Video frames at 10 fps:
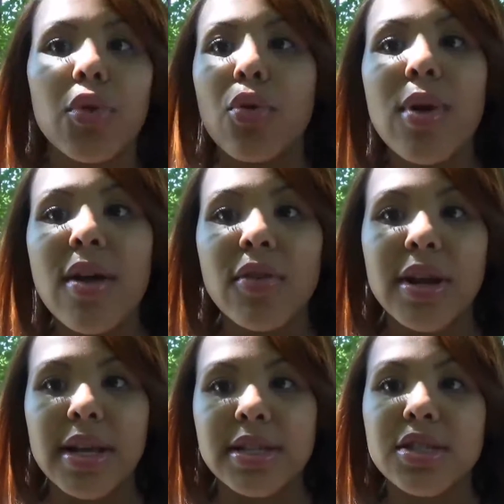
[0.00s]
whoever
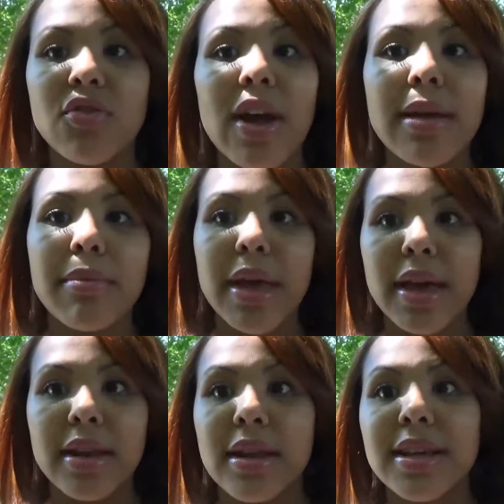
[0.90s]
it is, the right
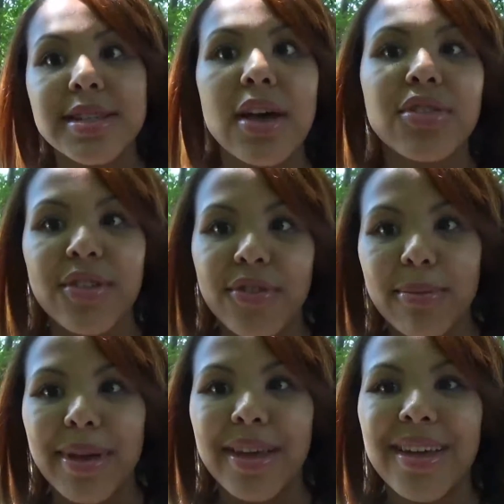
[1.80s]
man is out there for
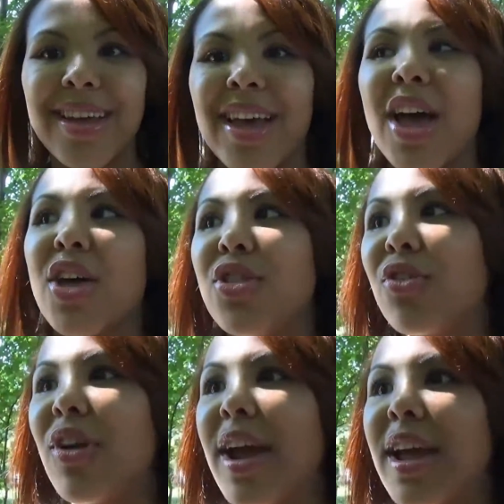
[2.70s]
me. The
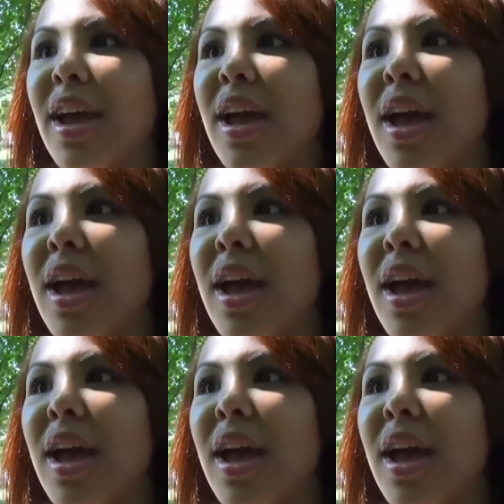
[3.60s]
right,